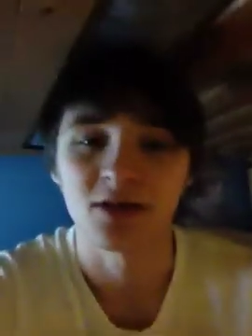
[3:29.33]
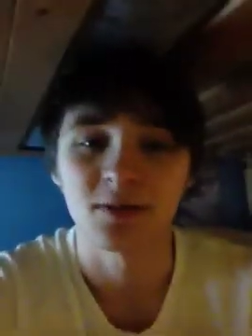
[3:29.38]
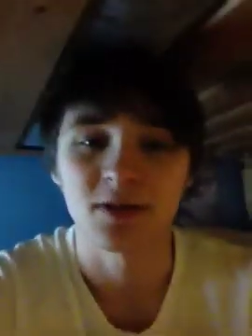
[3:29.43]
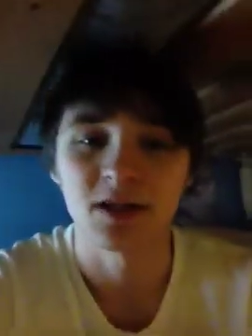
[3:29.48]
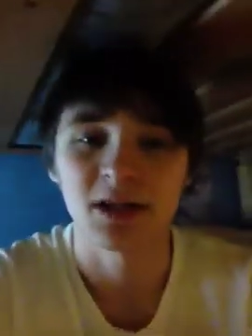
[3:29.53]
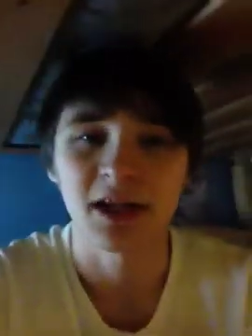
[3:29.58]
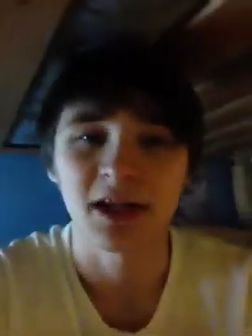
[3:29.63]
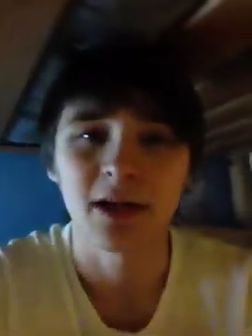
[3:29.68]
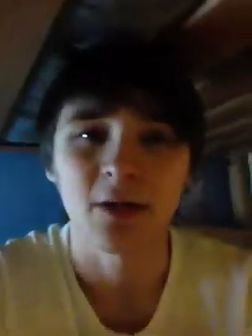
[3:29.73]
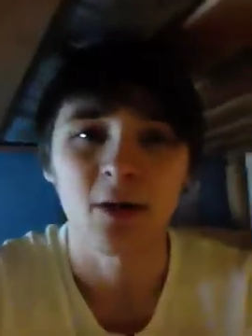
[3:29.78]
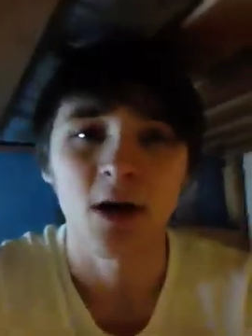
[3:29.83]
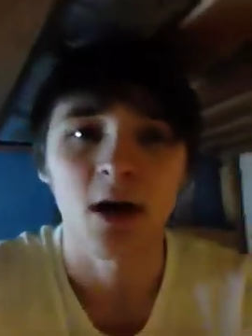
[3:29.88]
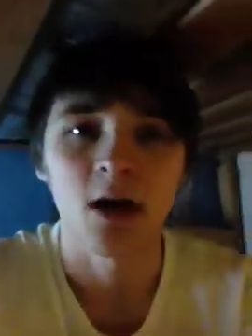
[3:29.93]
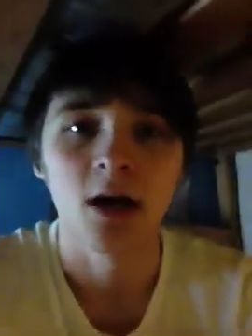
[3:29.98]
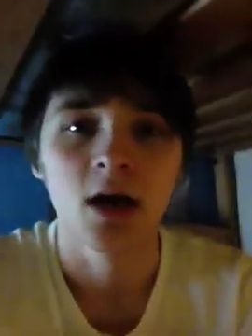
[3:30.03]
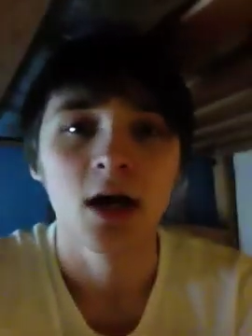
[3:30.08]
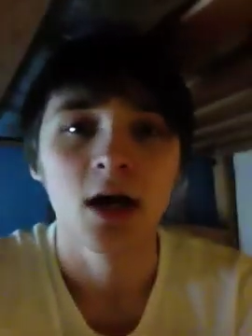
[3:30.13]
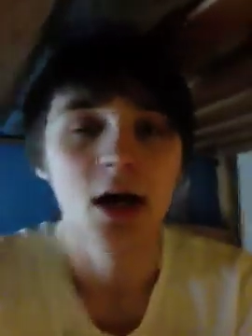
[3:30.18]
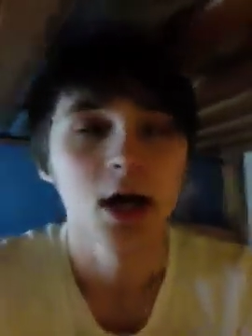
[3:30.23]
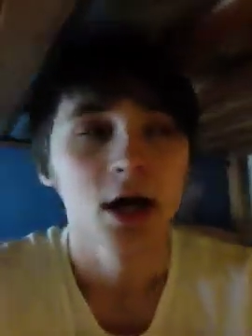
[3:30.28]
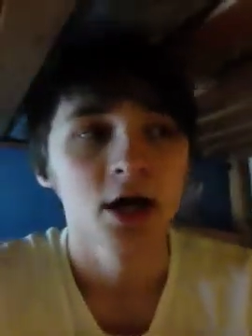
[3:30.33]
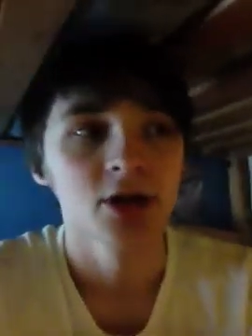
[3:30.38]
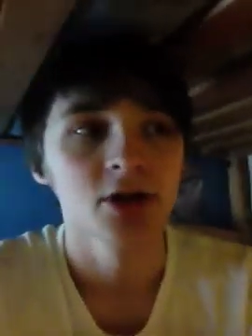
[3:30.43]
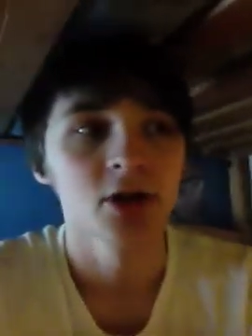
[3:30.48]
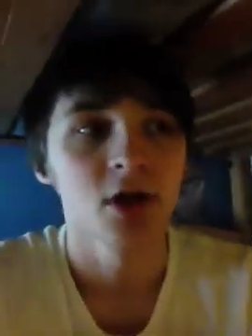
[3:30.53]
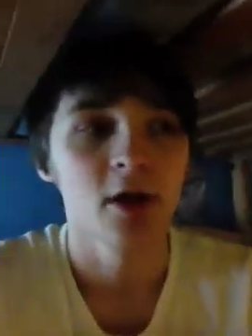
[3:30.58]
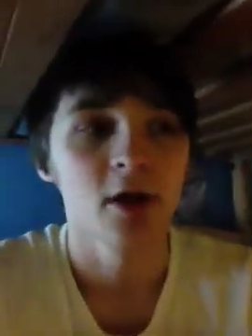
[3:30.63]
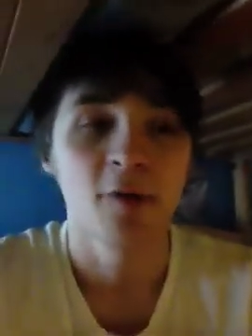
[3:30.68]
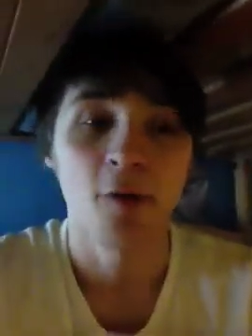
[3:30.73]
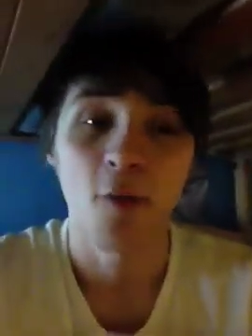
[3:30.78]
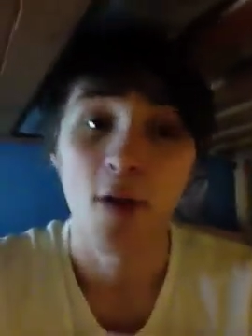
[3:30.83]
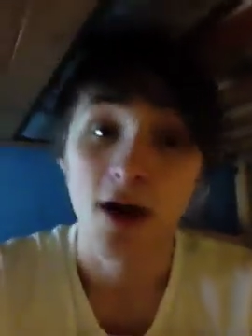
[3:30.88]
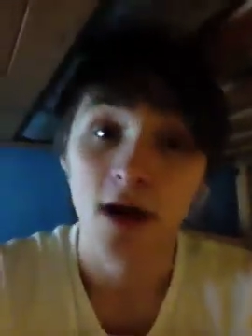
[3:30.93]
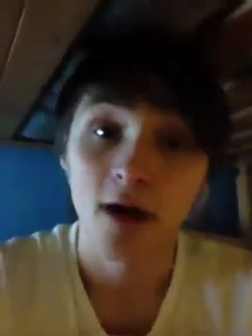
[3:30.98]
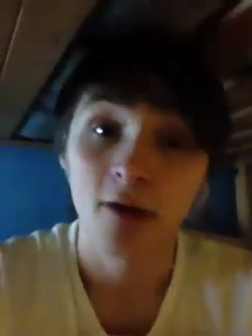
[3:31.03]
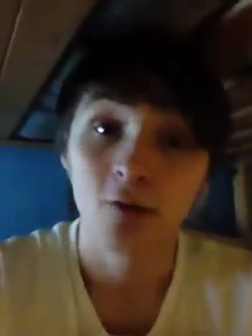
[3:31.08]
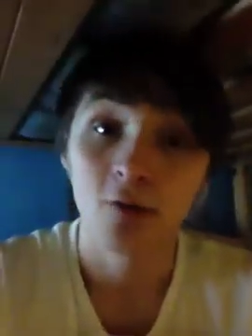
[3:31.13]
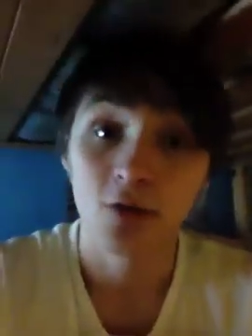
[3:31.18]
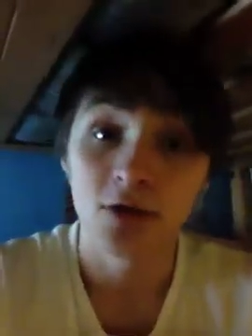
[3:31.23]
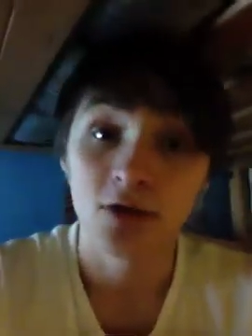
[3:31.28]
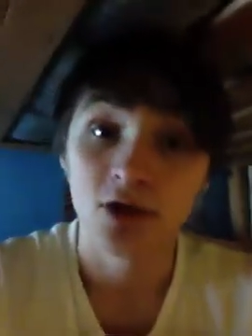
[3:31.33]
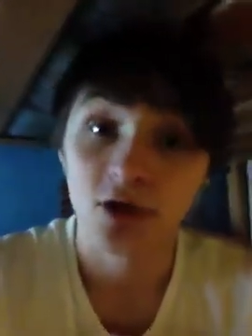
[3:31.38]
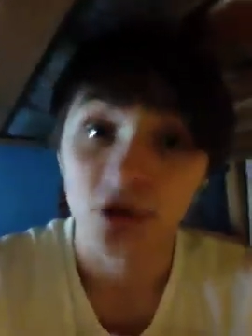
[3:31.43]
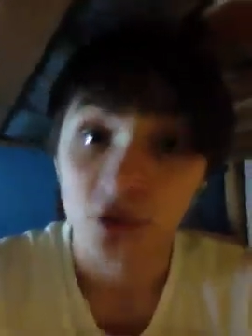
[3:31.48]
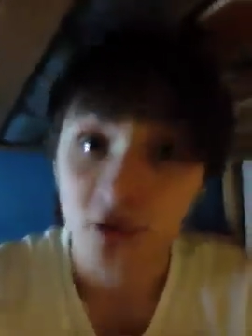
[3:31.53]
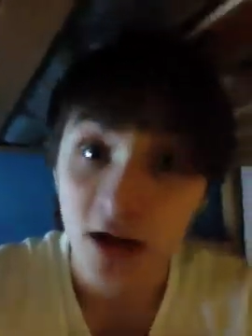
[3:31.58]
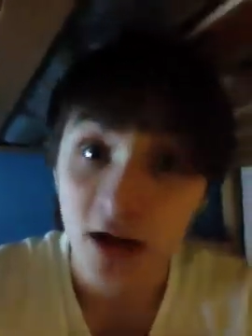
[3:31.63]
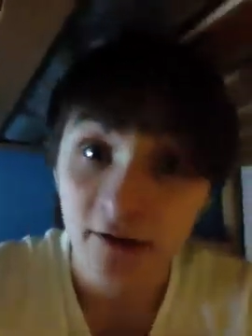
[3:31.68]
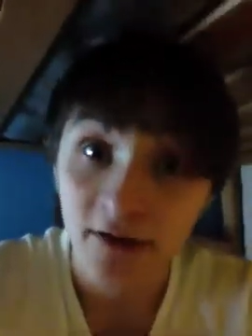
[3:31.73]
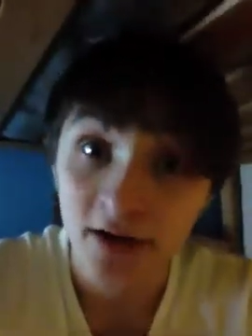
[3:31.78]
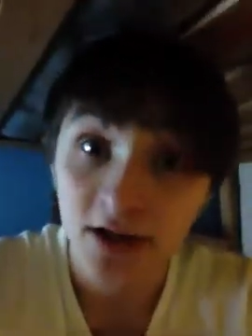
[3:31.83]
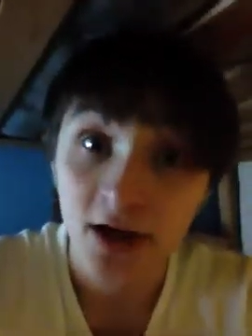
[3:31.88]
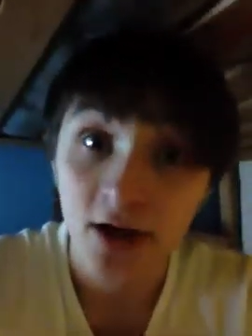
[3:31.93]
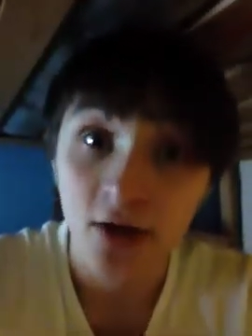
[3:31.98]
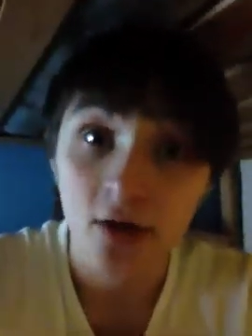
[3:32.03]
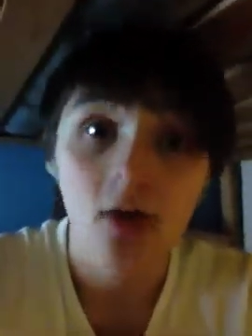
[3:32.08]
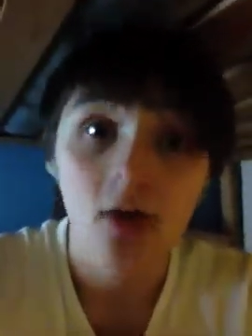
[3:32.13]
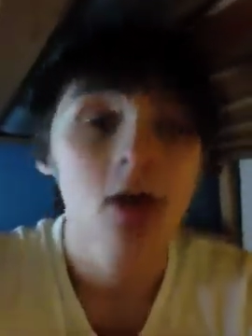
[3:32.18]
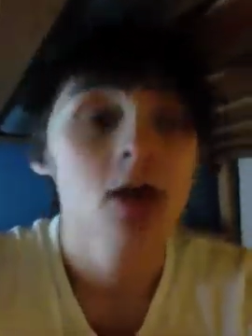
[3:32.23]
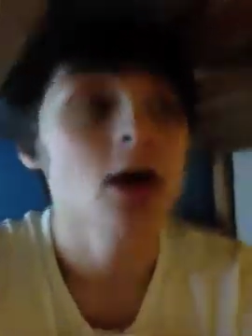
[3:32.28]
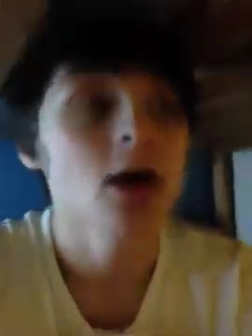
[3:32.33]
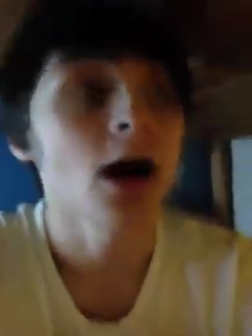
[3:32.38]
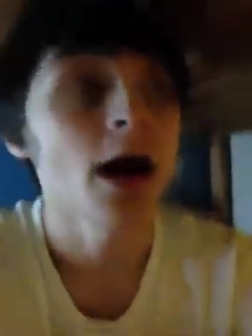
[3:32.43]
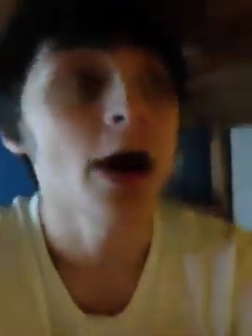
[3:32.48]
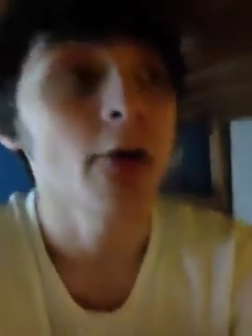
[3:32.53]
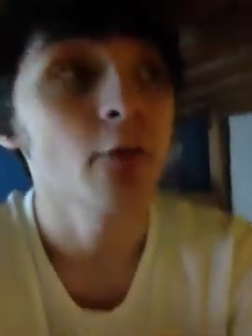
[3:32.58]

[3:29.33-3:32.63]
particularly well. So when I want to do that video, I